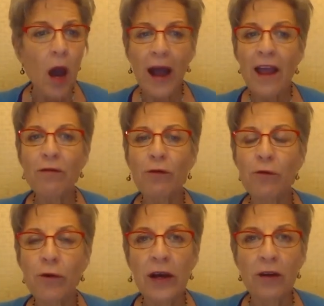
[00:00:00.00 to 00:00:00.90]
I have a
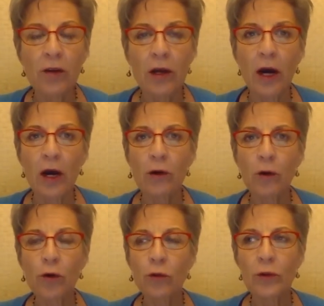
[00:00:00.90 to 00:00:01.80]
friend
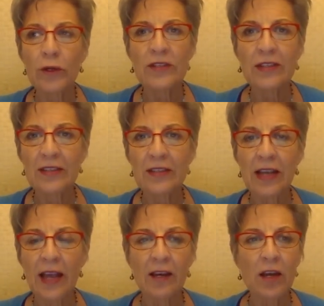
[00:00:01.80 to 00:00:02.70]
who is
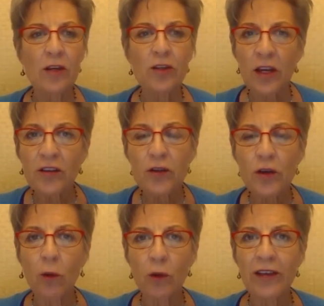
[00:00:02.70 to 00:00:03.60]
68, just
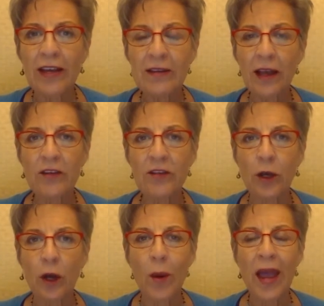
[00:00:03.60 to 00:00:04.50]
10 days
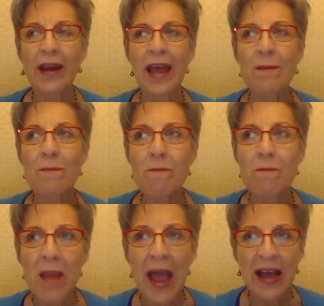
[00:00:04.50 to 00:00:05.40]
ago, had a
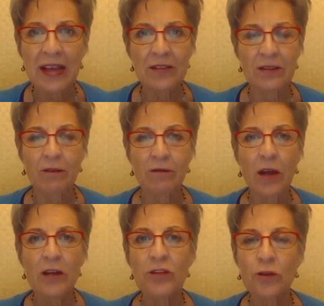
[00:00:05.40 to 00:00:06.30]
massive
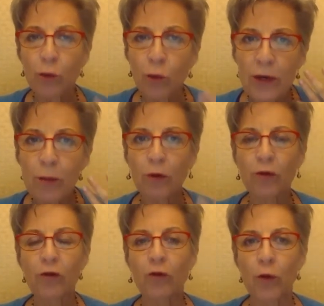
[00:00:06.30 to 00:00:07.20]
cerebral
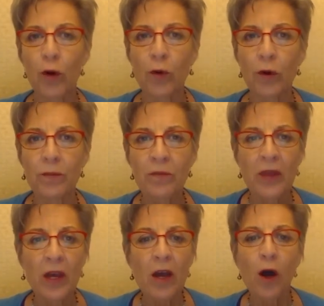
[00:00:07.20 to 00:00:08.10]
stroke.
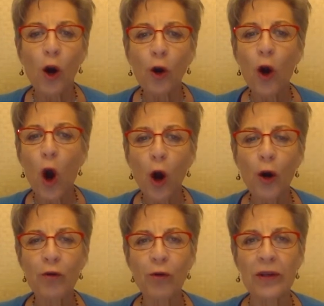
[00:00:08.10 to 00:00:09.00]
Her
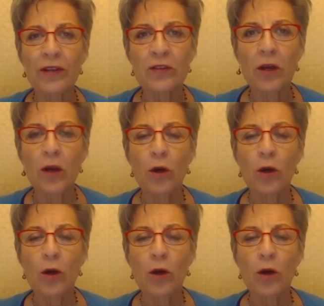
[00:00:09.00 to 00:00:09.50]
arteries